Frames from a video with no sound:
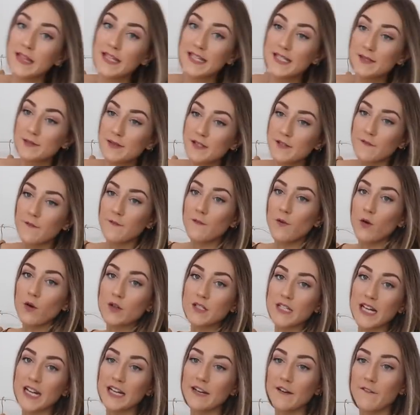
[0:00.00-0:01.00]
This was
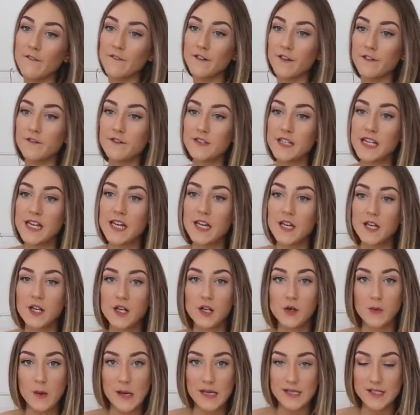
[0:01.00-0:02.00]

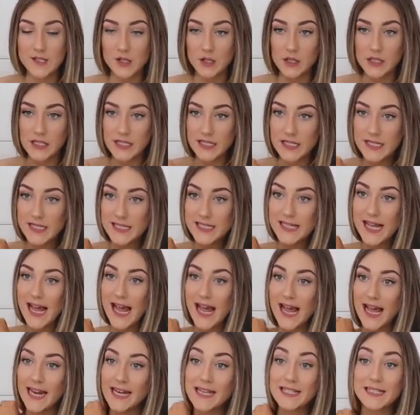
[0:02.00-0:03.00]
$14.50 US
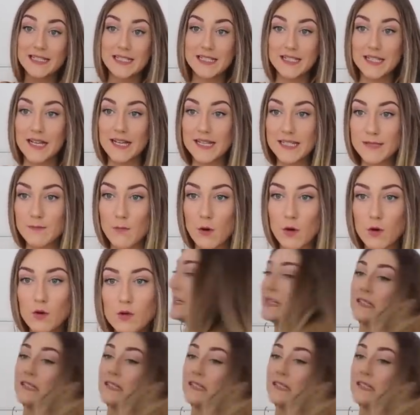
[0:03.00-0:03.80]
and it's in a size small.